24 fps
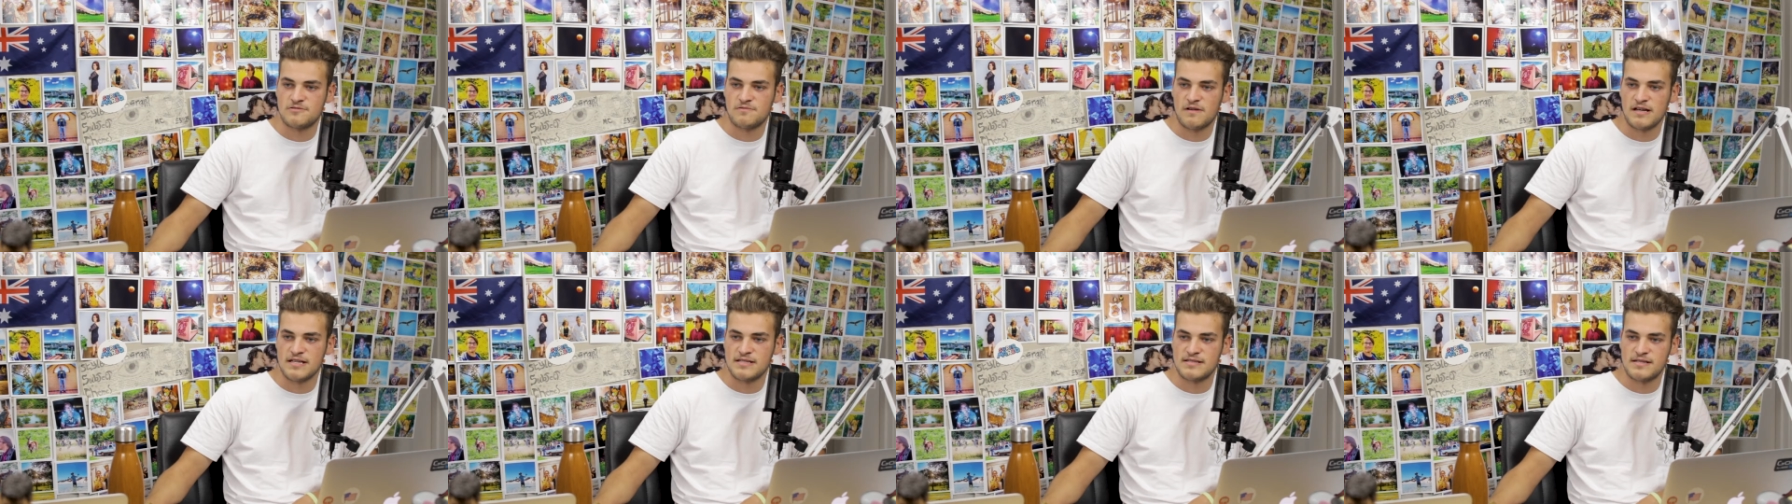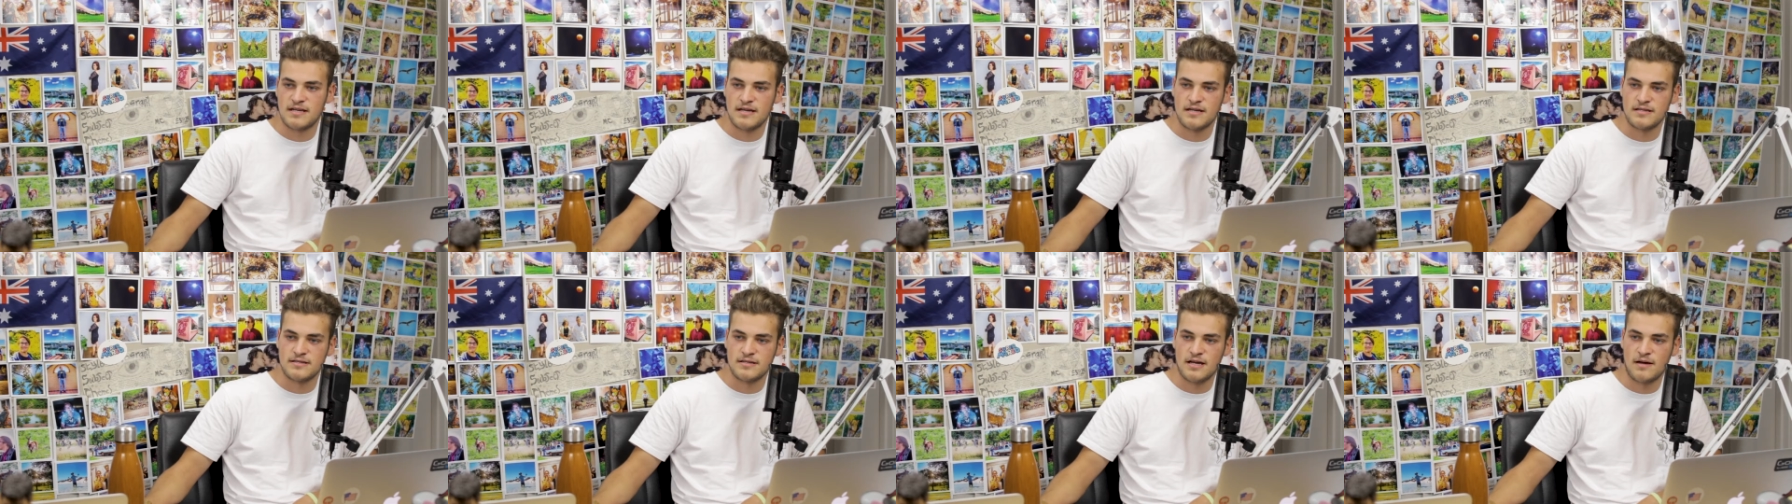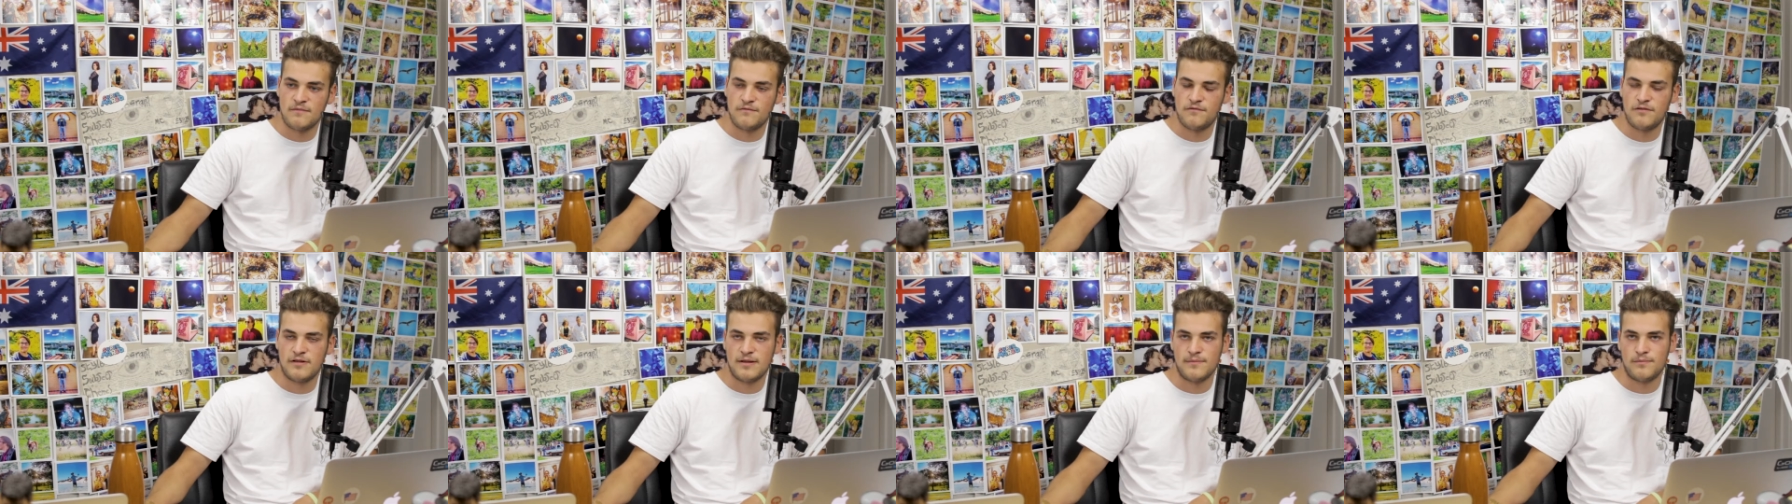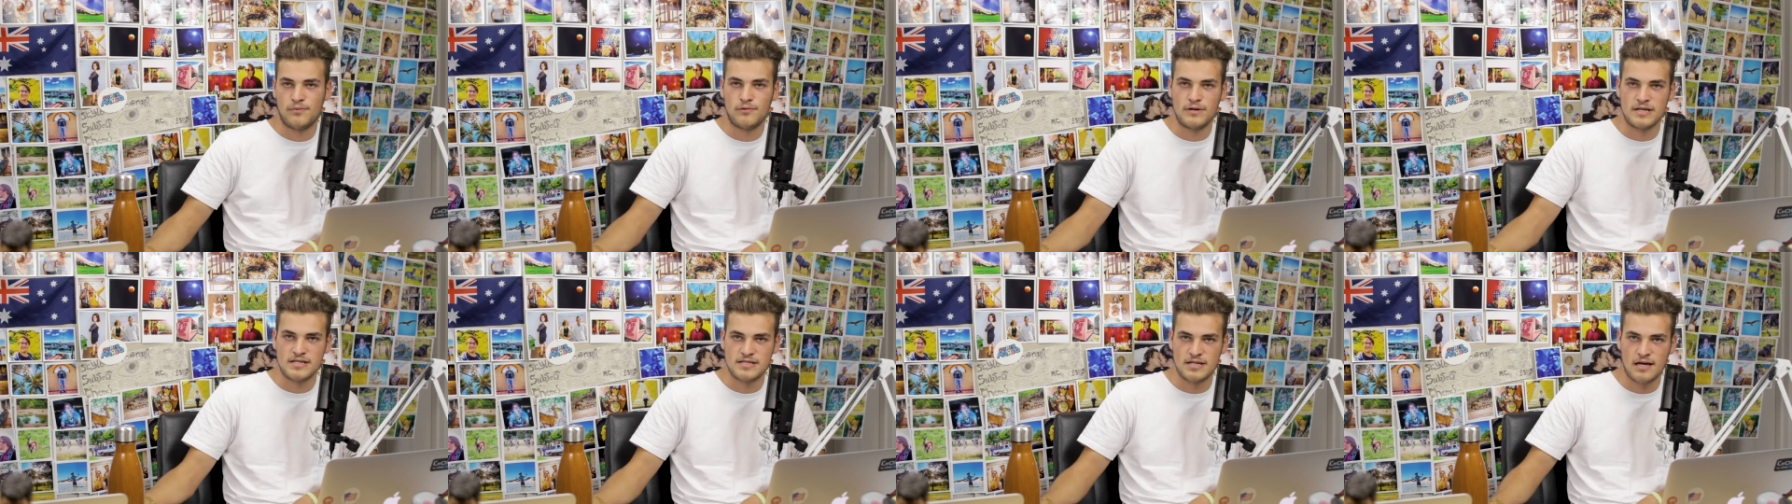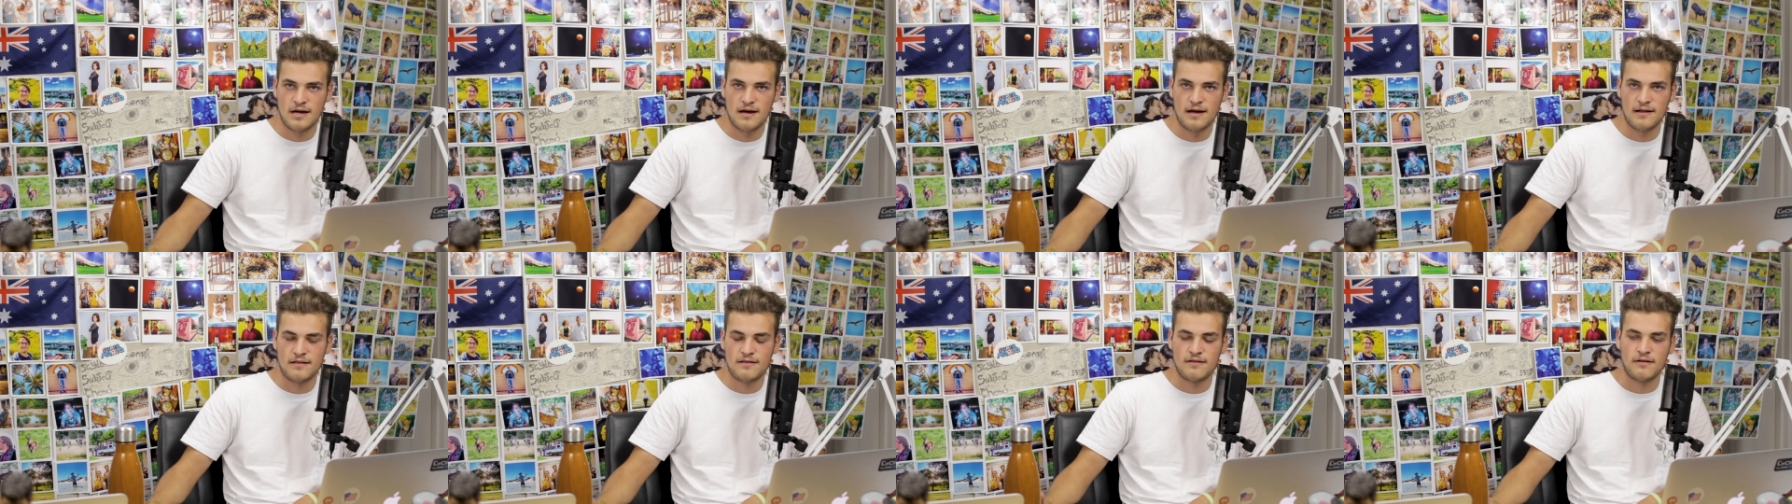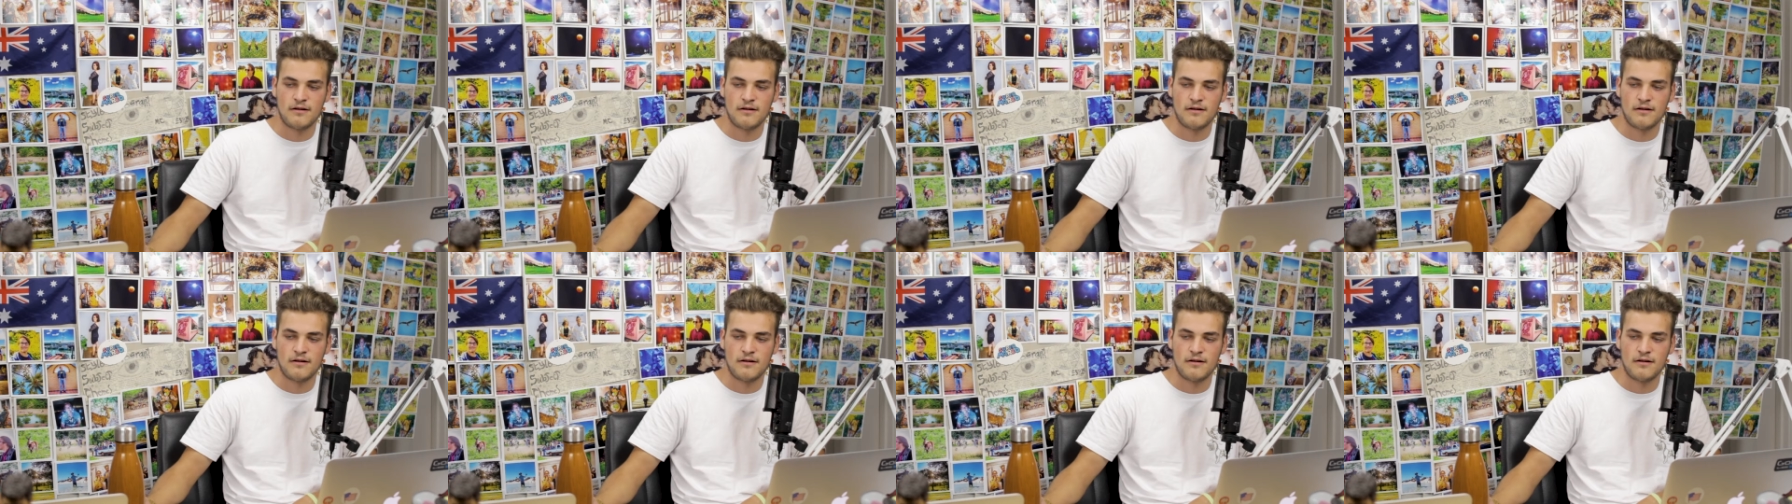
So I said, I'm feeling pretty tired,